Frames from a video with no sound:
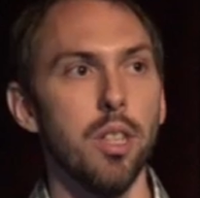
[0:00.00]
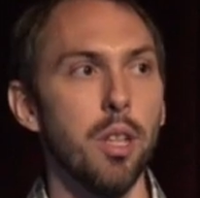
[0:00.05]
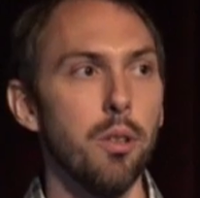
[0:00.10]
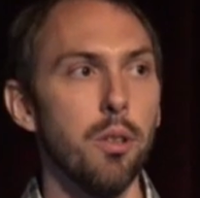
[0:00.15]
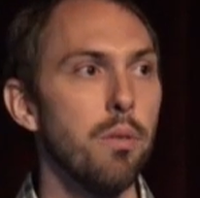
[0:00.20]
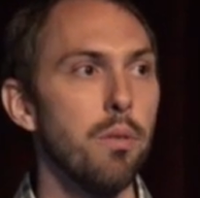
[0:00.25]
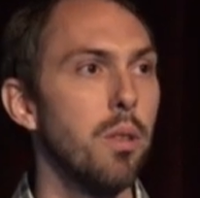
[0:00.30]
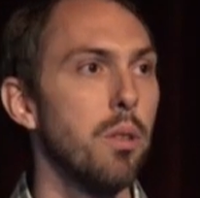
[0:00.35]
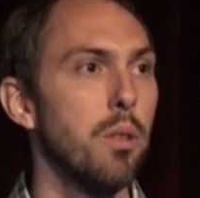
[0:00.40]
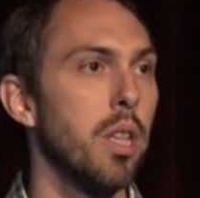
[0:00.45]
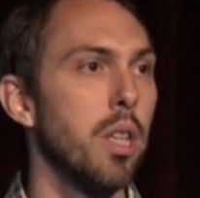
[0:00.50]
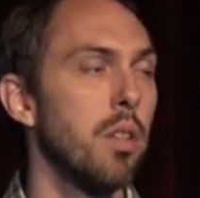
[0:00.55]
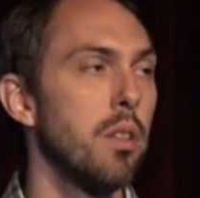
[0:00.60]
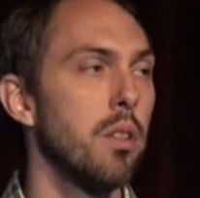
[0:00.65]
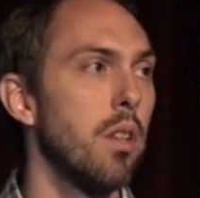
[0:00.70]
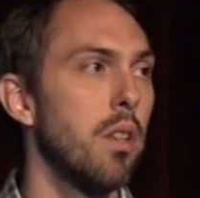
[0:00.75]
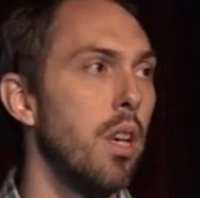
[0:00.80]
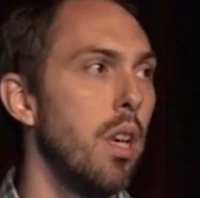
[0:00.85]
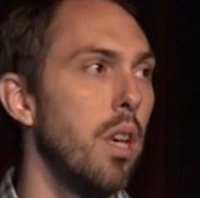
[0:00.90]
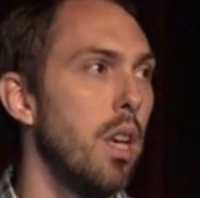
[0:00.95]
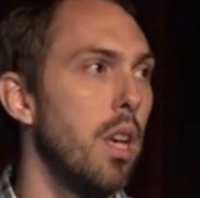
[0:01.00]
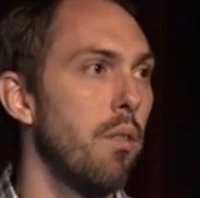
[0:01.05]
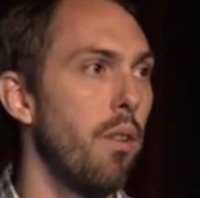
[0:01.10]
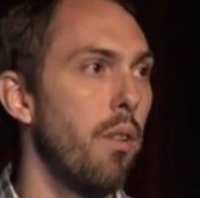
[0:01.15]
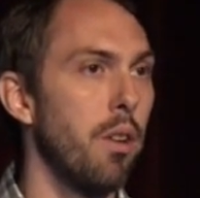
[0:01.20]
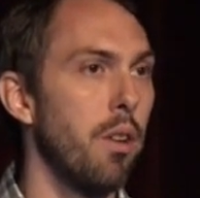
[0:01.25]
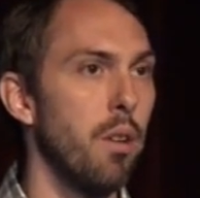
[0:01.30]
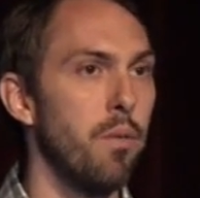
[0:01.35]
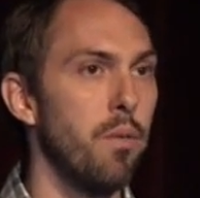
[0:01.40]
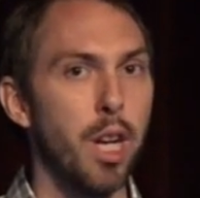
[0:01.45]
a few years. If I
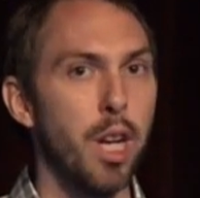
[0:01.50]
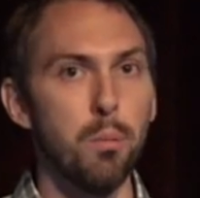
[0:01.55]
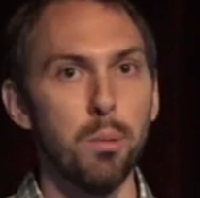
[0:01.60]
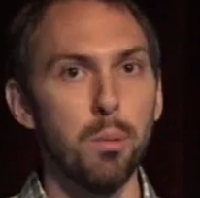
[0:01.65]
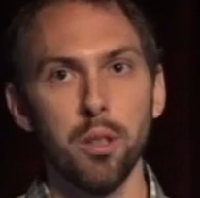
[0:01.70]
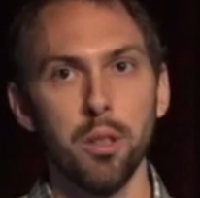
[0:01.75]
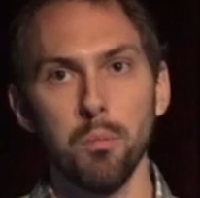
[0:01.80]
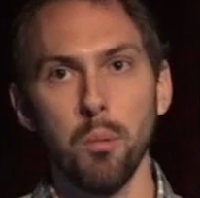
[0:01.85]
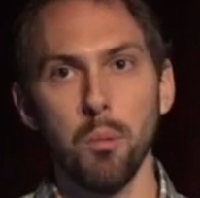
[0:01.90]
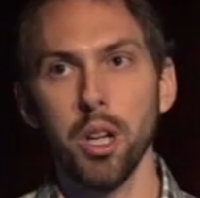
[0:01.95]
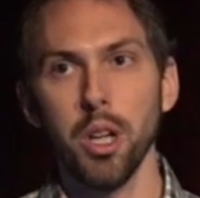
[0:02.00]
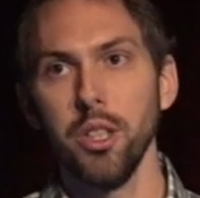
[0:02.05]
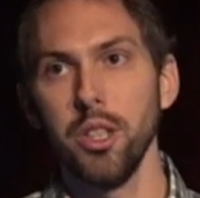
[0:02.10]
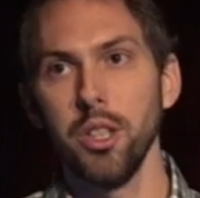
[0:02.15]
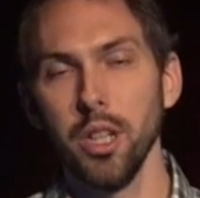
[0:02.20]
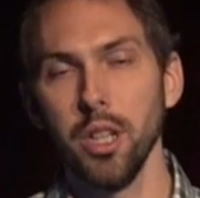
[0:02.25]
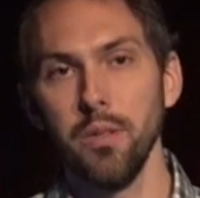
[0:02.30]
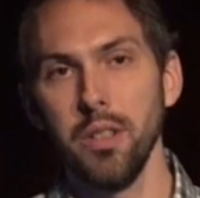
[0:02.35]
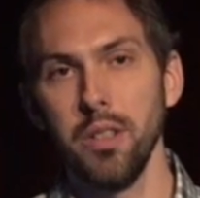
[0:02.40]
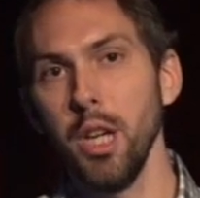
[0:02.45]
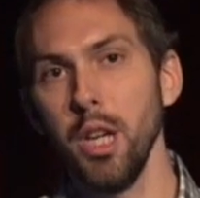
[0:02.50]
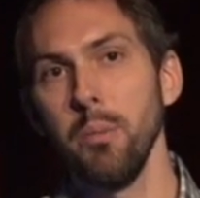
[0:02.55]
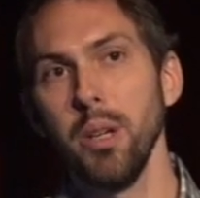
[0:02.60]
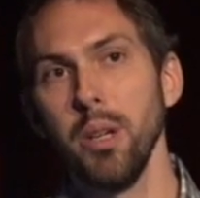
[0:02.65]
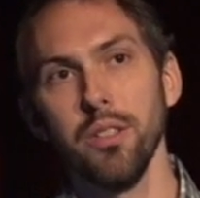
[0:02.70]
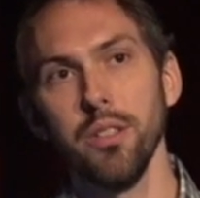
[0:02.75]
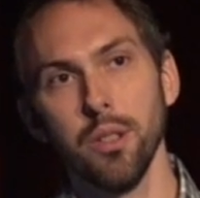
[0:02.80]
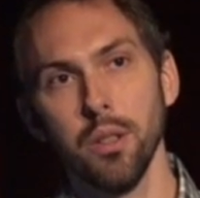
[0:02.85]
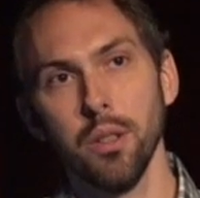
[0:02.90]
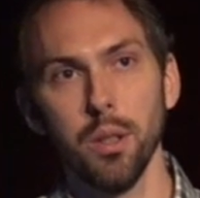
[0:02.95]
don't have 90% market share of
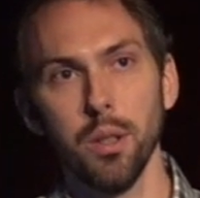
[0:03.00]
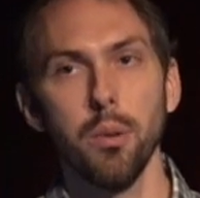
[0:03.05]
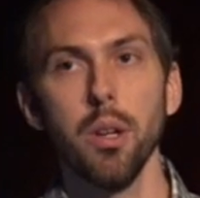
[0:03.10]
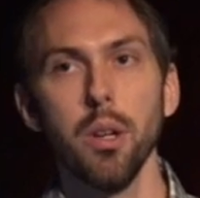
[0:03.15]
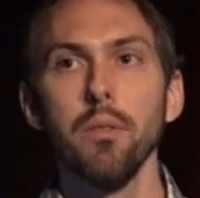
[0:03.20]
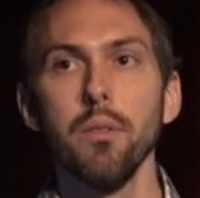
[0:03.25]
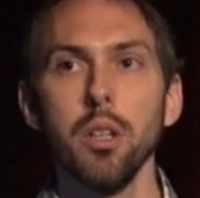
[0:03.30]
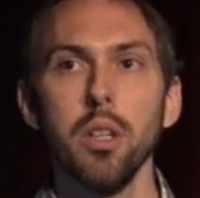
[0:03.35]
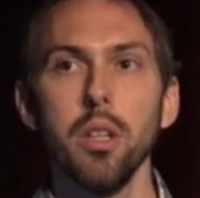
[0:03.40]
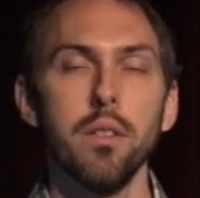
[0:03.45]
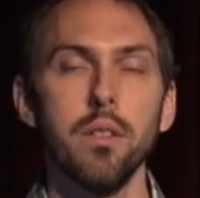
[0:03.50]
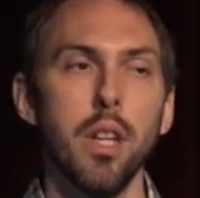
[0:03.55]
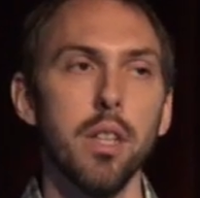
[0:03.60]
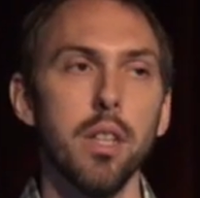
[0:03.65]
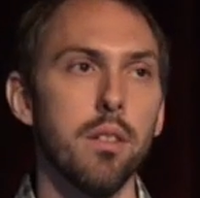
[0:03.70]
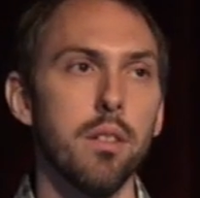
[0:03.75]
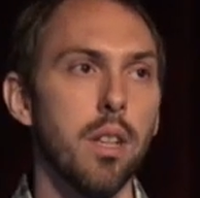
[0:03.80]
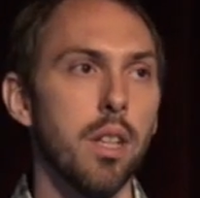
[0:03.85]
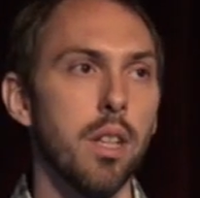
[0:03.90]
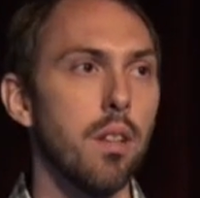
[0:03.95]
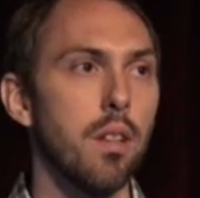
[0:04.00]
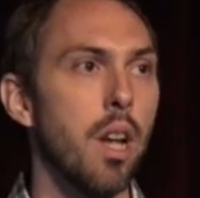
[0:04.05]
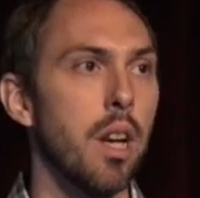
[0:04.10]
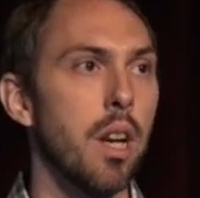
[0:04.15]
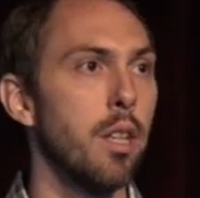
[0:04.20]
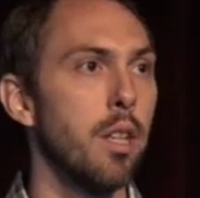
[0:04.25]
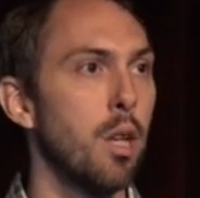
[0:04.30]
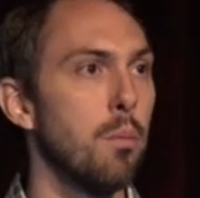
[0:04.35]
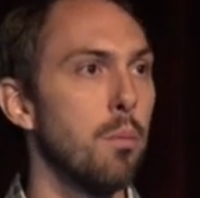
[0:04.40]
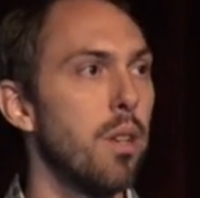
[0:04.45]
database server, whatever it is, that's a lot
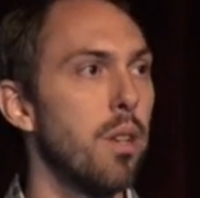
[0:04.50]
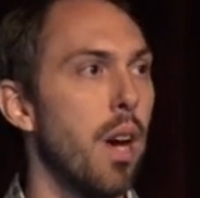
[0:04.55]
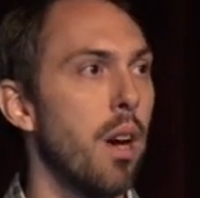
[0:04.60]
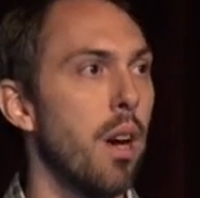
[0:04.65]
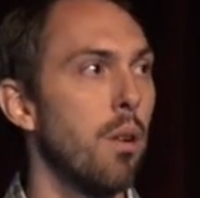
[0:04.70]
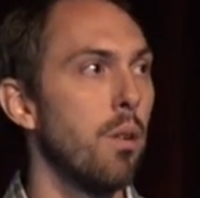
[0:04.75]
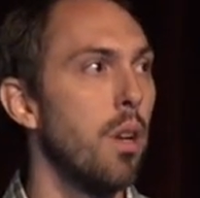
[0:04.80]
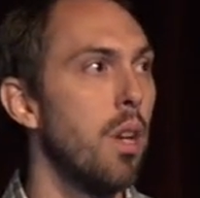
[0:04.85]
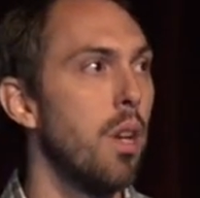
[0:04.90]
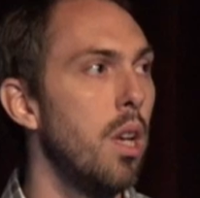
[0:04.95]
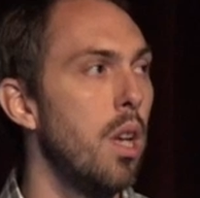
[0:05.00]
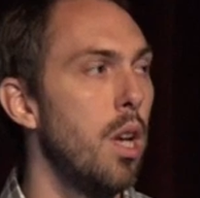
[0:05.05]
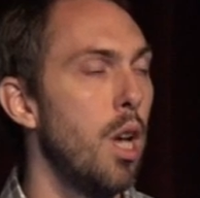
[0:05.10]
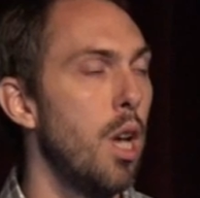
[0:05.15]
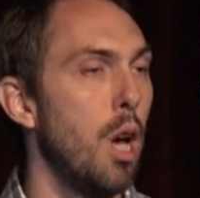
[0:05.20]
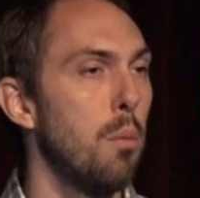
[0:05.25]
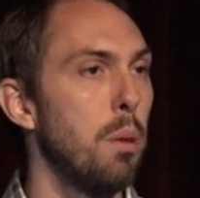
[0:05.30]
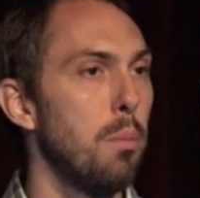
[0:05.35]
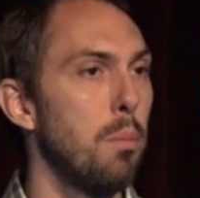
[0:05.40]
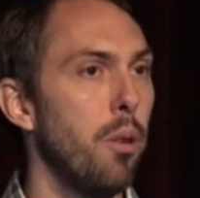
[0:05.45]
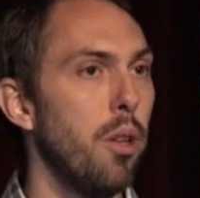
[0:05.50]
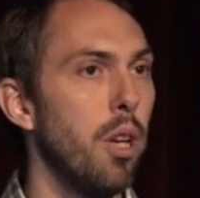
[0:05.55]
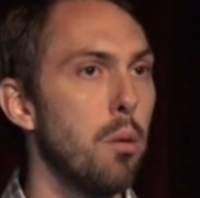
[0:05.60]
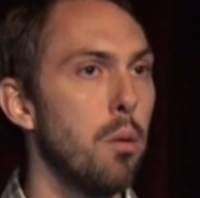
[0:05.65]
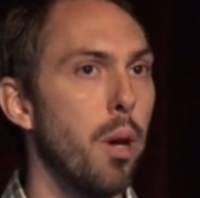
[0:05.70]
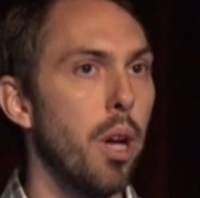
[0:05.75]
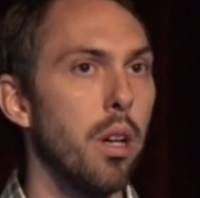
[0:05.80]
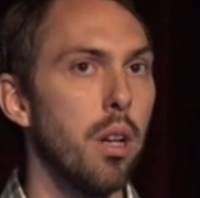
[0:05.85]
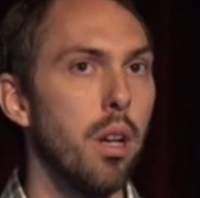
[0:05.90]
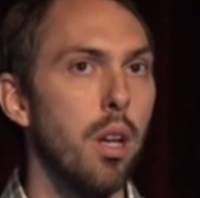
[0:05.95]
of times how people think
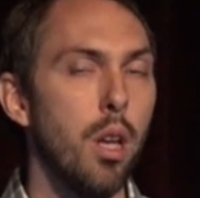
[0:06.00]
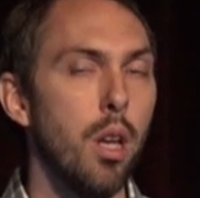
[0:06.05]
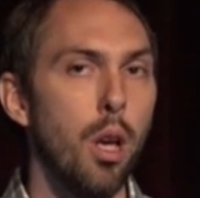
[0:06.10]
about it.